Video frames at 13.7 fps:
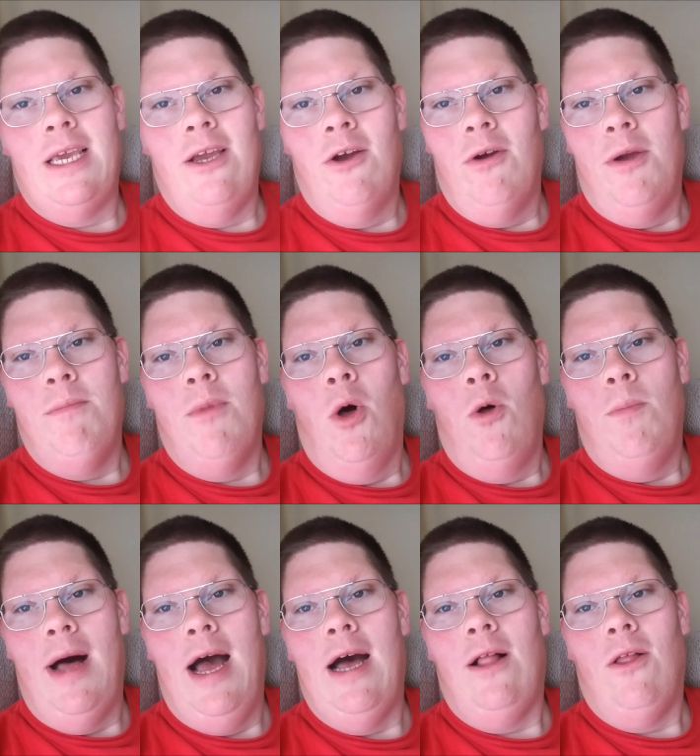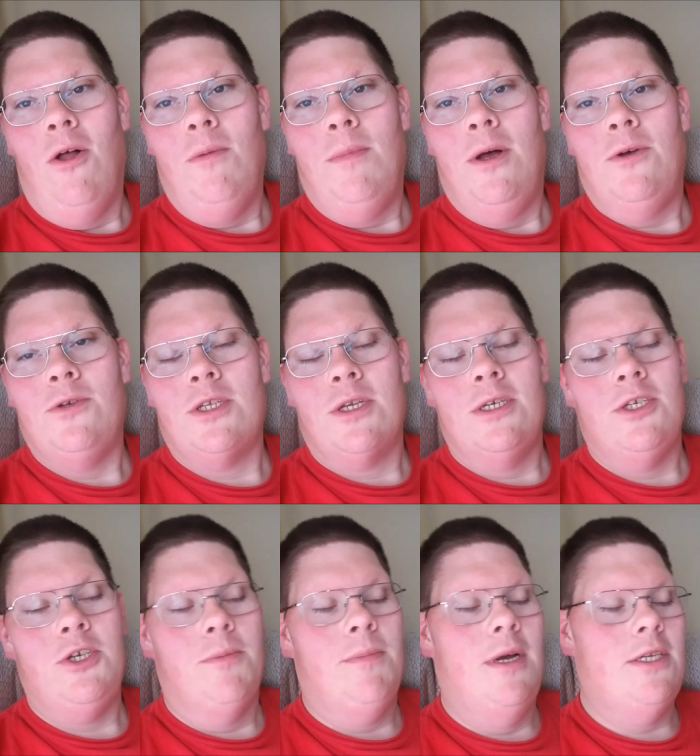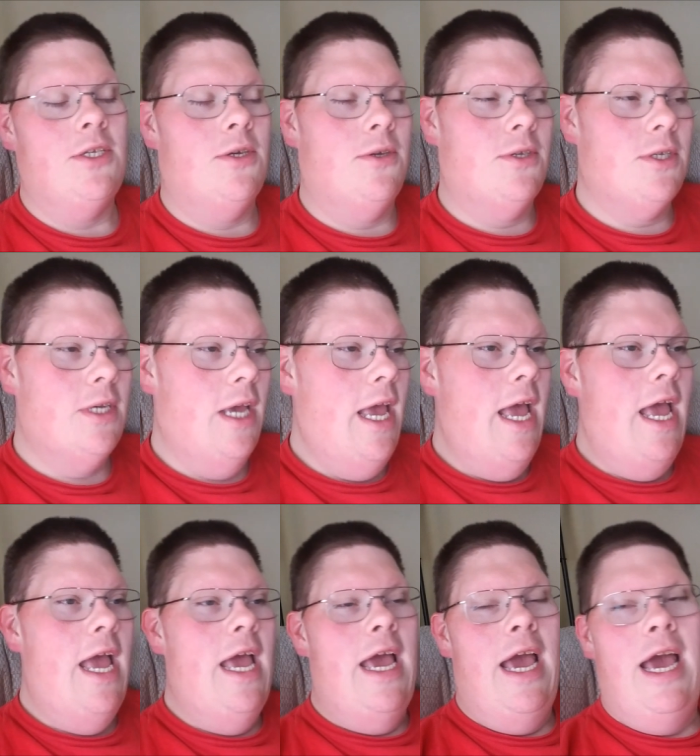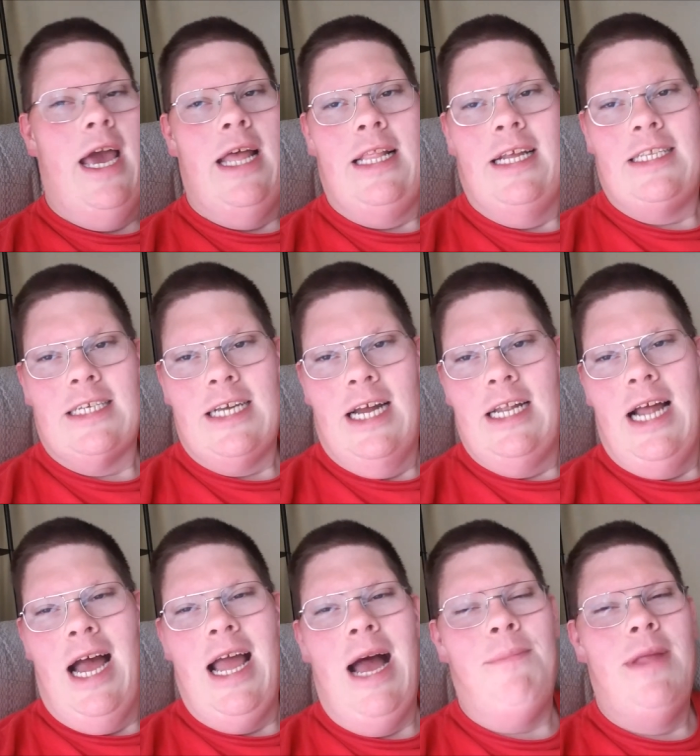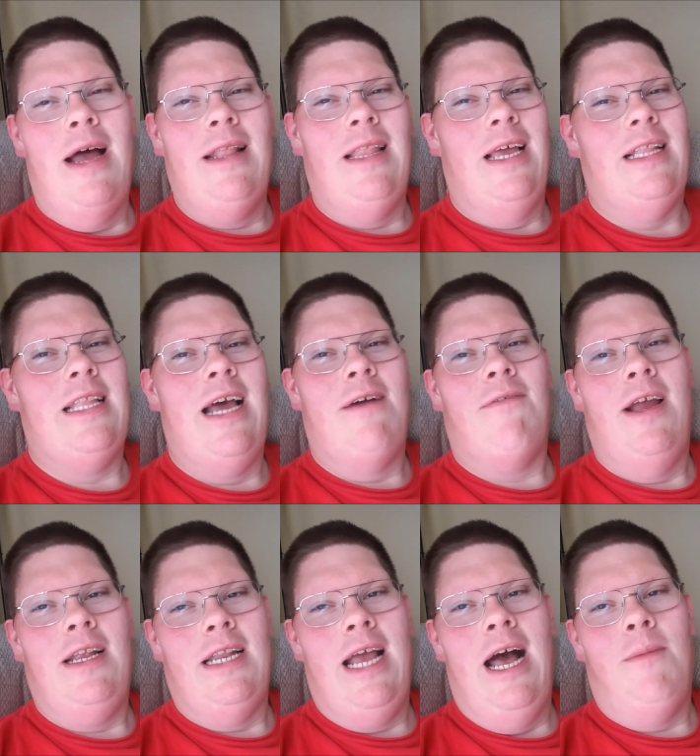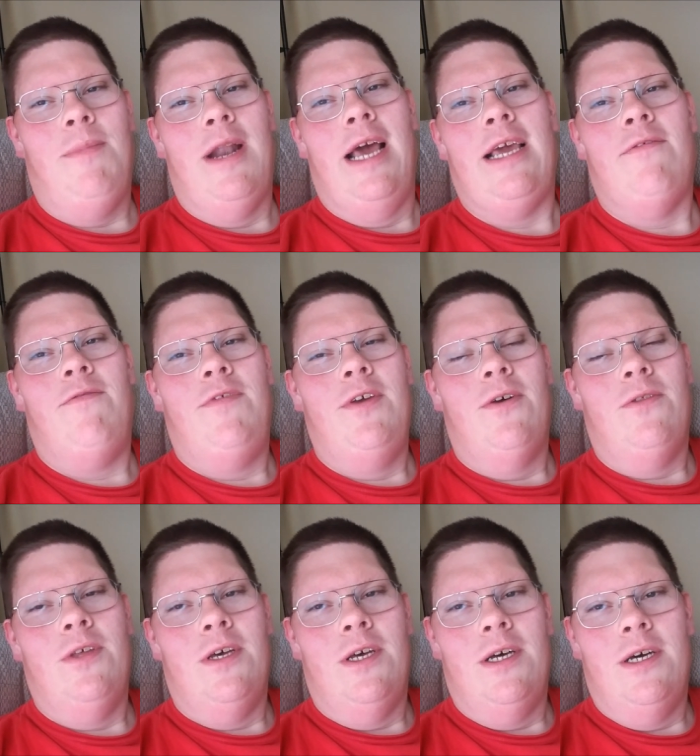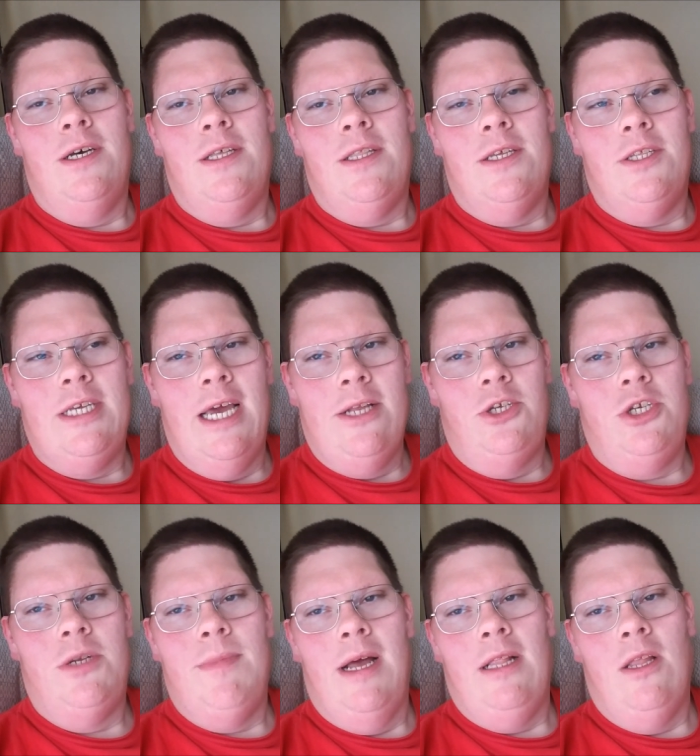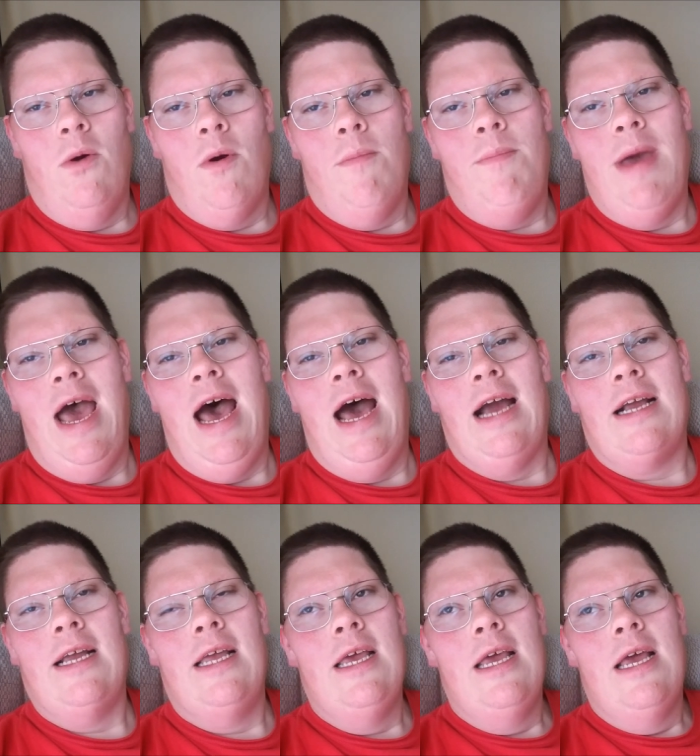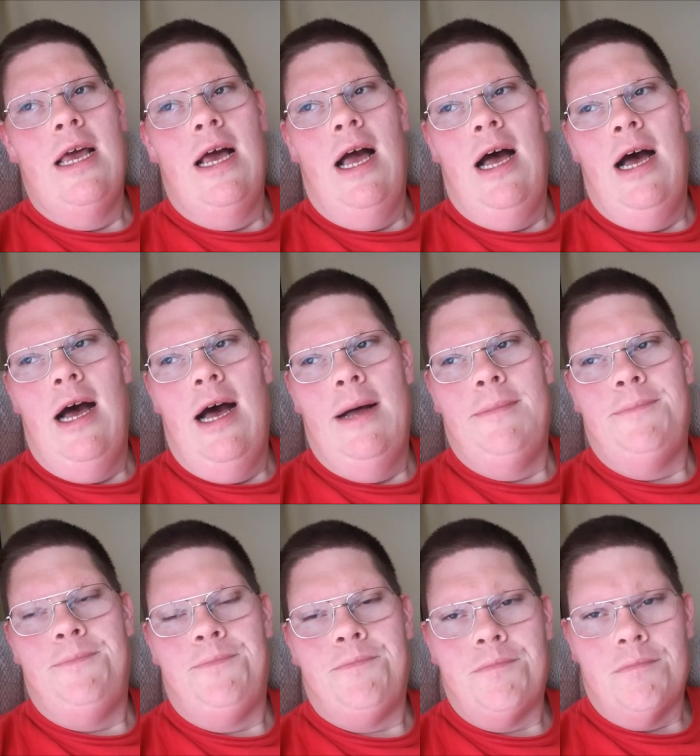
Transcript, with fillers: are immobile almost because your muscles. And that's kind of, I'm not like that right now, but I could feel the, the tension in my lower back. Um,